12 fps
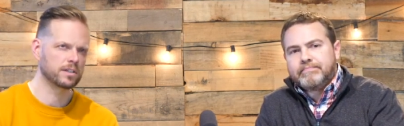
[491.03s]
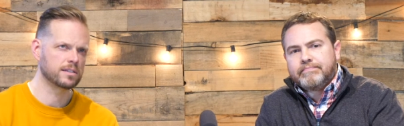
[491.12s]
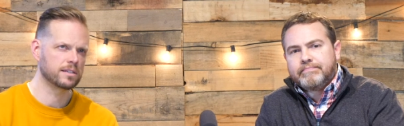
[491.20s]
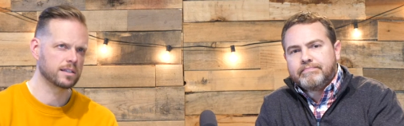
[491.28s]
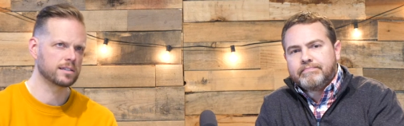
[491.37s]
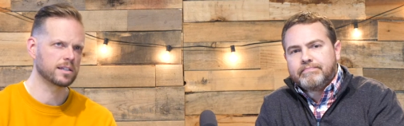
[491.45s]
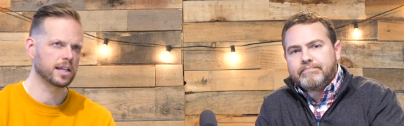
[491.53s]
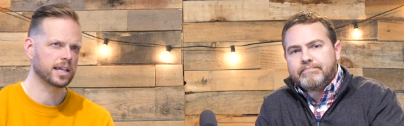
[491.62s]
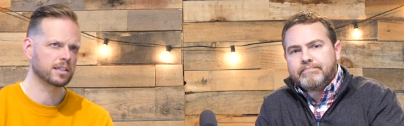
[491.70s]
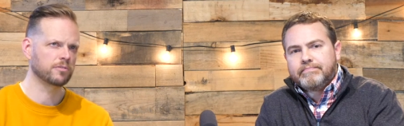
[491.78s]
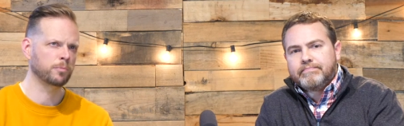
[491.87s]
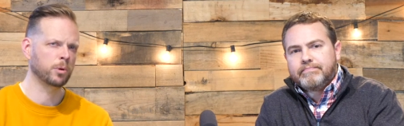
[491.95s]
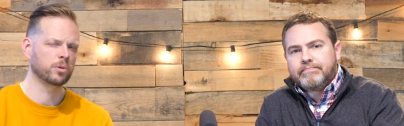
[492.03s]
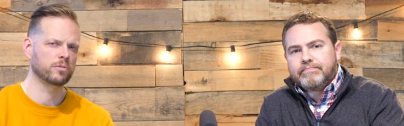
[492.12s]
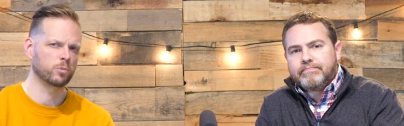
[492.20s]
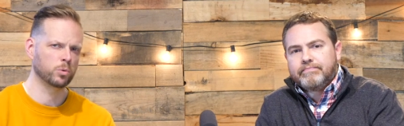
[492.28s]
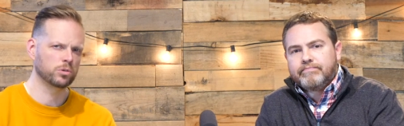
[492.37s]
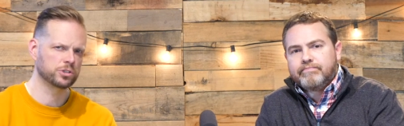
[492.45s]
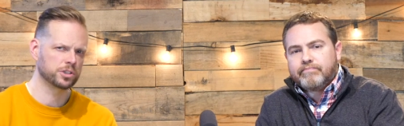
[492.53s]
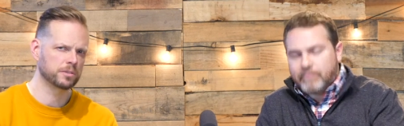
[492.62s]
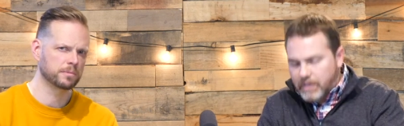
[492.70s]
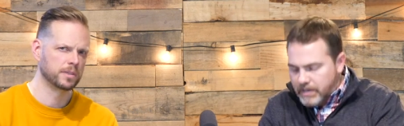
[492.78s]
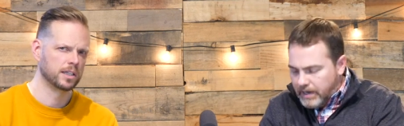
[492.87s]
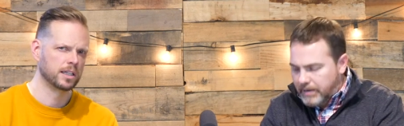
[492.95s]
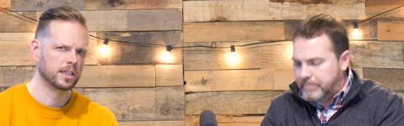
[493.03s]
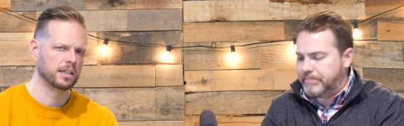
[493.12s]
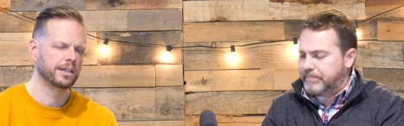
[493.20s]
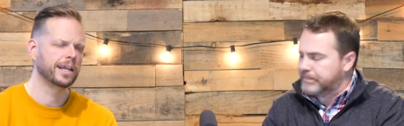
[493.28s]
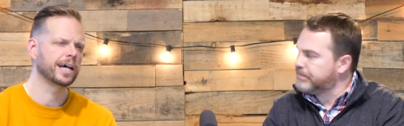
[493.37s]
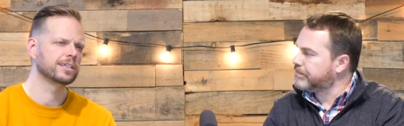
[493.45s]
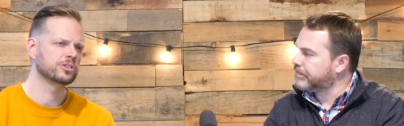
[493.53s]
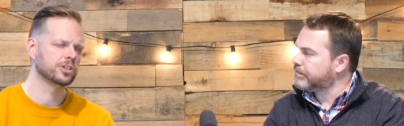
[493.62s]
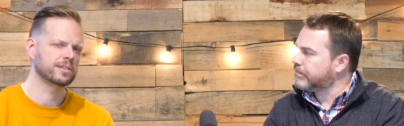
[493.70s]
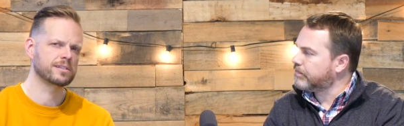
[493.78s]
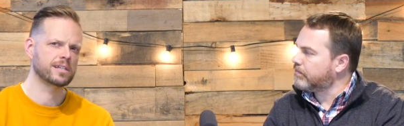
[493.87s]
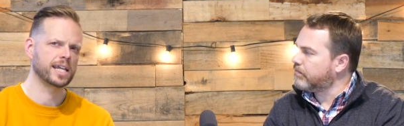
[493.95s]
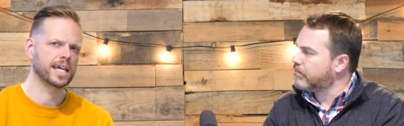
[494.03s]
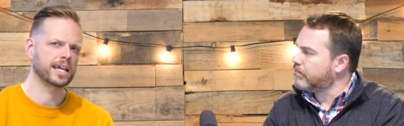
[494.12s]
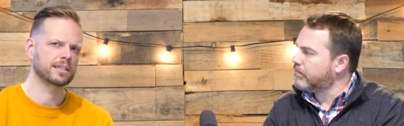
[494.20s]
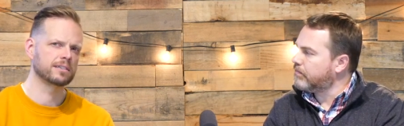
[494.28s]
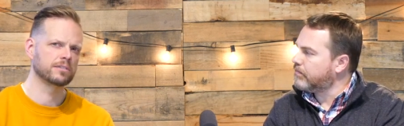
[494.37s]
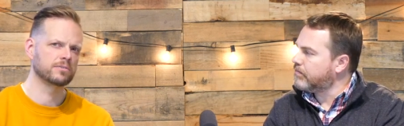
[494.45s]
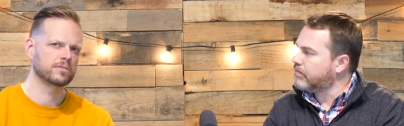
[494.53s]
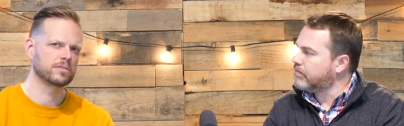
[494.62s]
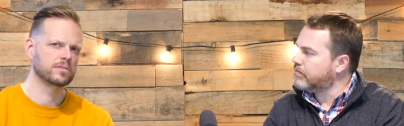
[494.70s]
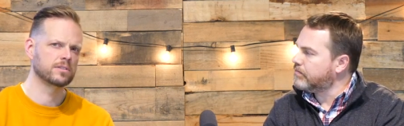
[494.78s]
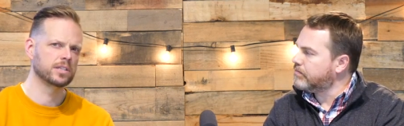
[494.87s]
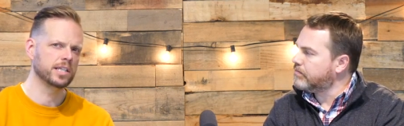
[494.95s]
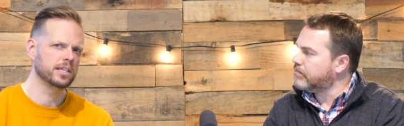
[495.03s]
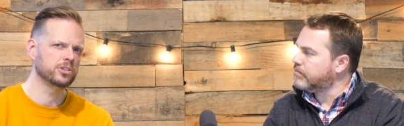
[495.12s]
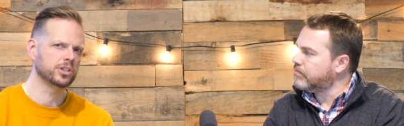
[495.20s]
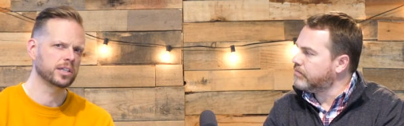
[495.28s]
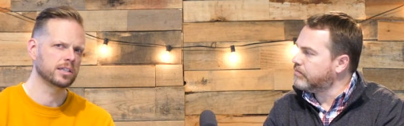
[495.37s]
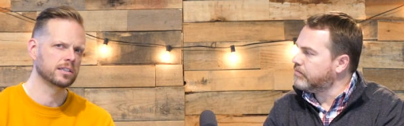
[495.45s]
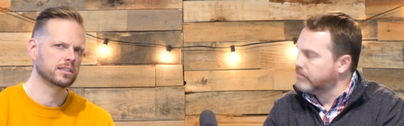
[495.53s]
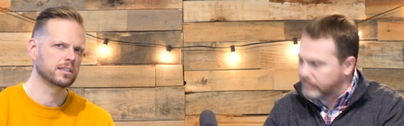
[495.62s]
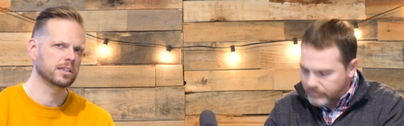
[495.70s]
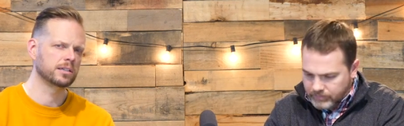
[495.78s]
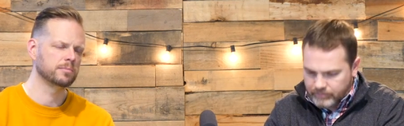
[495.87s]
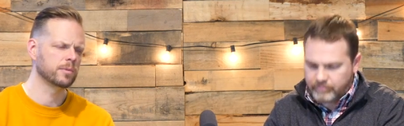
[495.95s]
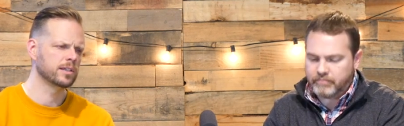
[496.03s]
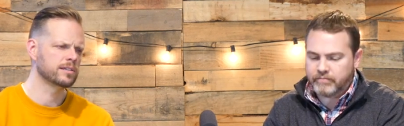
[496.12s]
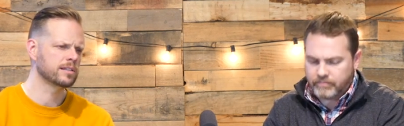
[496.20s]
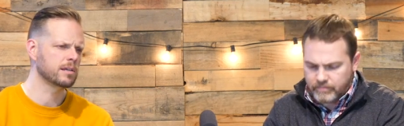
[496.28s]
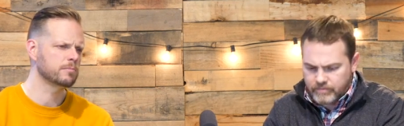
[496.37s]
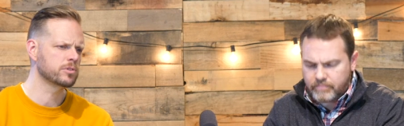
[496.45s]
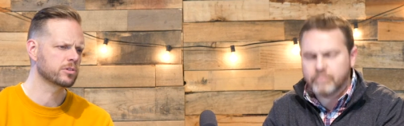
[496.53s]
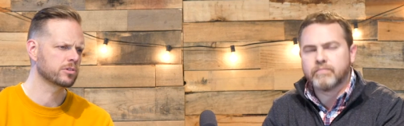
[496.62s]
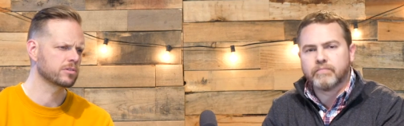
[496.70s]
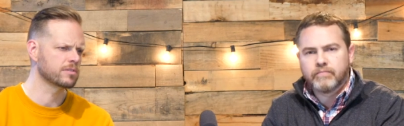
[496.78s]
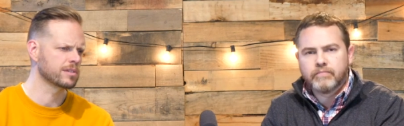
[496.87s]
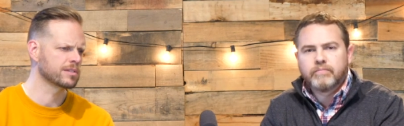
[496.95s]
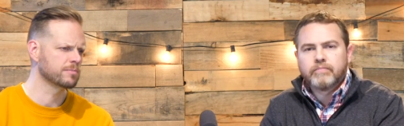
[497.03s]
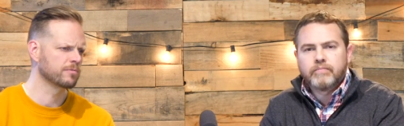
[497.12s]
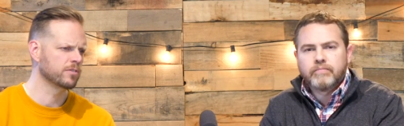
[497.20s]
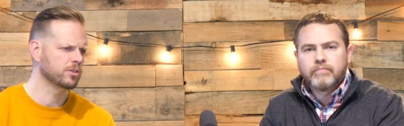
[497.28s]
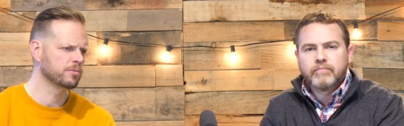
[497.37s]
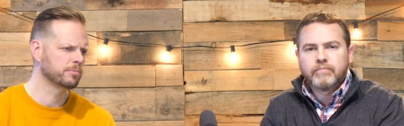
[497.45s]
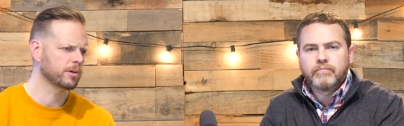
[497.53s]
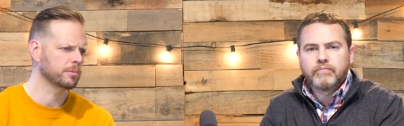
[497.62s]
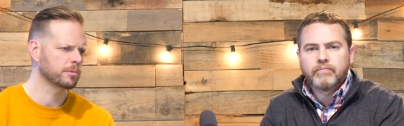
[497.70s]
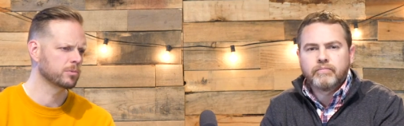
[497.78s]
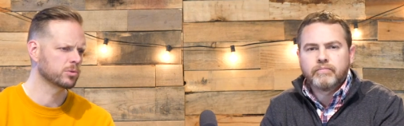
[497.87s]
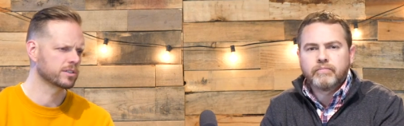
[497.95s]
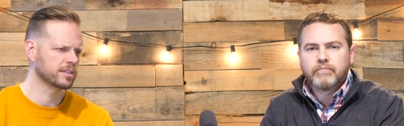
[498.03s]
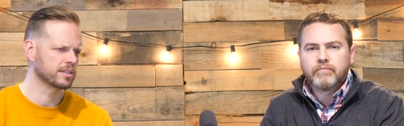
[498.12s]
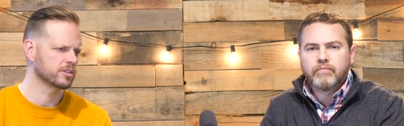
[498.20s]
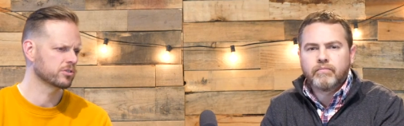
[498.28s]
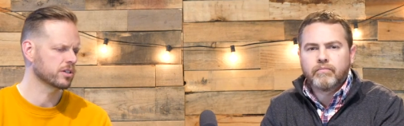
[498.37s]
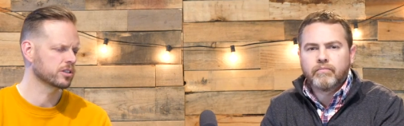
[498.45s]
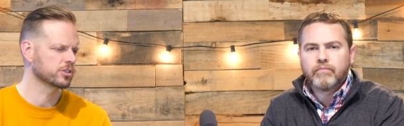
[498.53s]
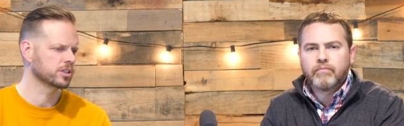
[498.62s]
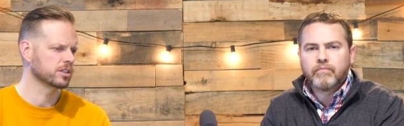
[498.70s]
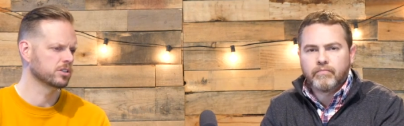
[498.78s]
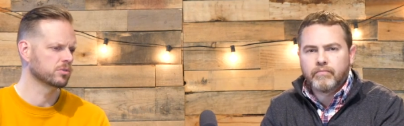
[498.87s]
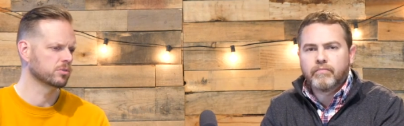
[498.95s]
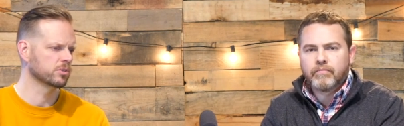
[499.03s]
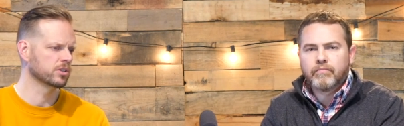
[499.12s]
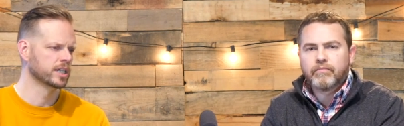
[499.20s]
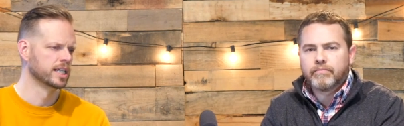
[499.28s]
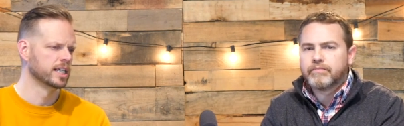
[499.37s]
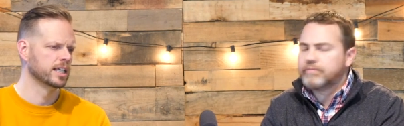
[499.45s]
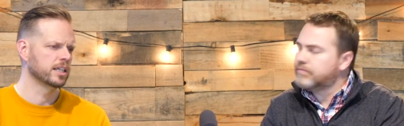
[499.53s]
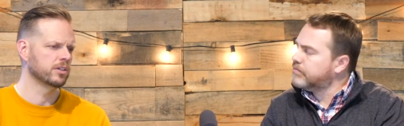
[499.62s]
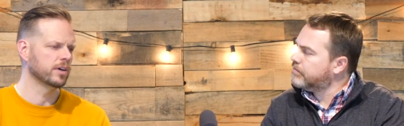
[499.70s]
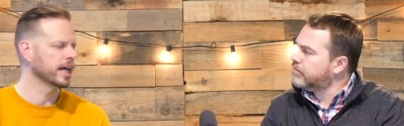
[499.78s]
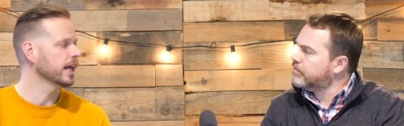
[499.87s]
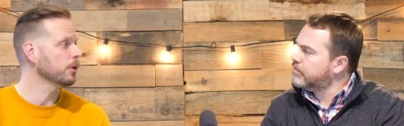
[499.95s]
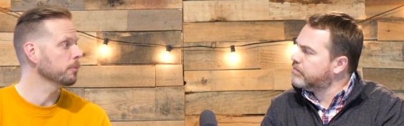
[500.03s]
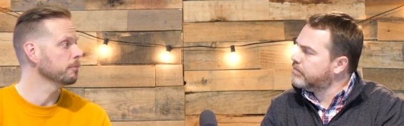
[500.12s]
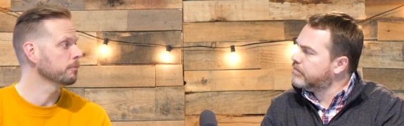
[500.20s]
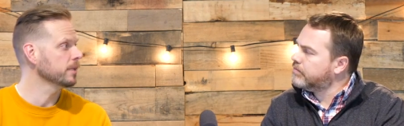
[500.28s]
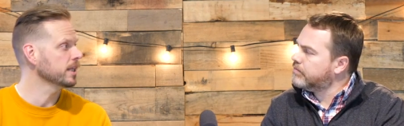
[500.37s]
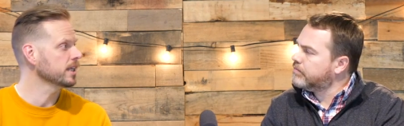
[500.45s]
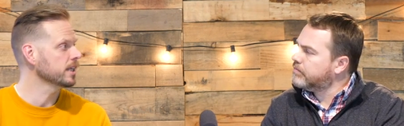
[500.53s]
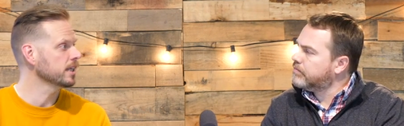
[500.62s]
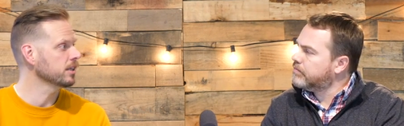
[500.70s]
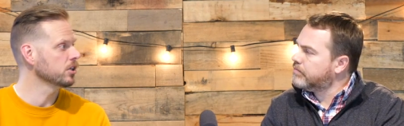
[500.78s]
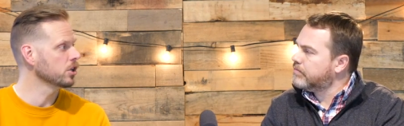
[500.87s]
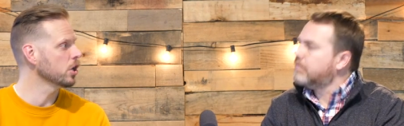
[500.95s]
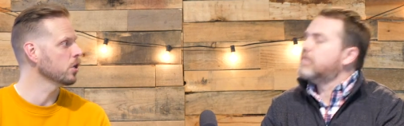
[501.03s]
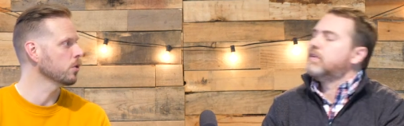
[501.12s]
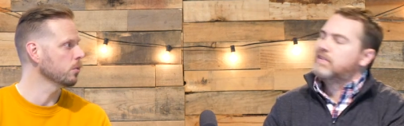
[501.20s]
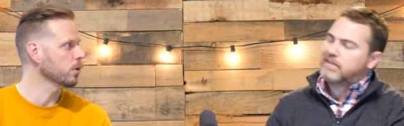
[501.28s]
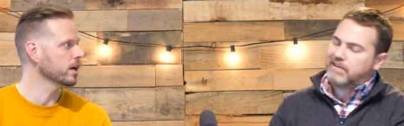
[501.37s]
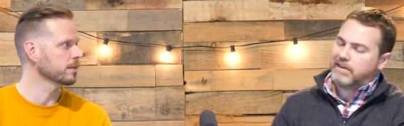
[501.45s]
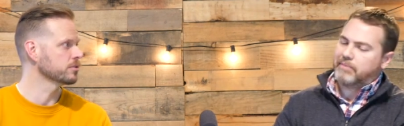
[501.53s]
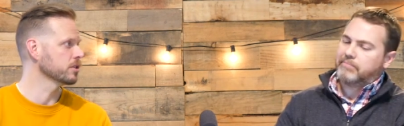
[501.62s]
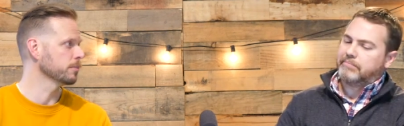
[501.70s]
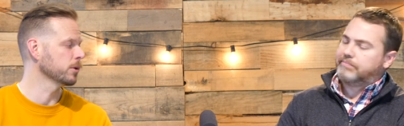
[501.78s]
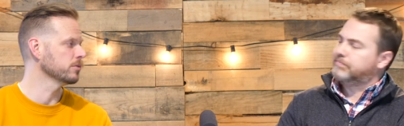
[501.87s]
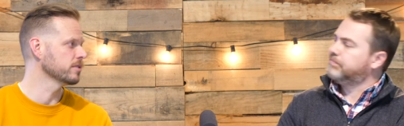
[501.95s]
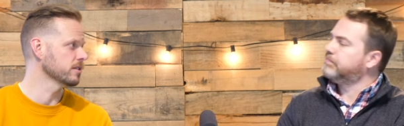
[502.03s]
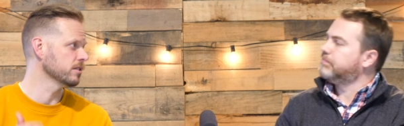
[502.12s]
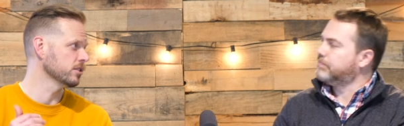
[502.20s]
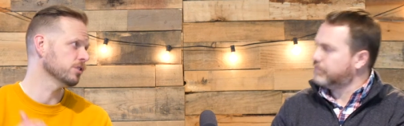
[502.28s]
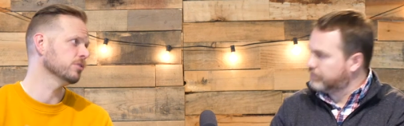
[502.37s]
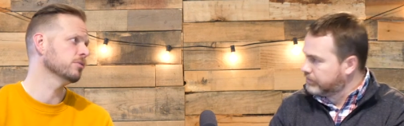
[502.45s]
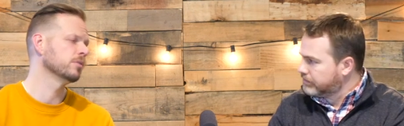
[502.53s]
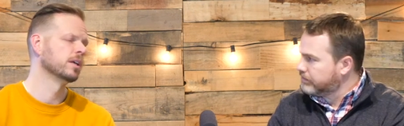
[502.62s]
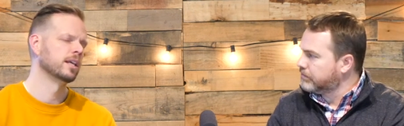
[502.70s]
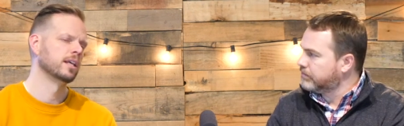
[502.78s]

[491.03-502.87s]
Speaker 1: it's it's an active part of worship. Yeah, not just an act of teaching. Mm-hmm. Um, in some circles, it's viewed probably more as instruction or you know help me know what yeah. I'm supposed to do.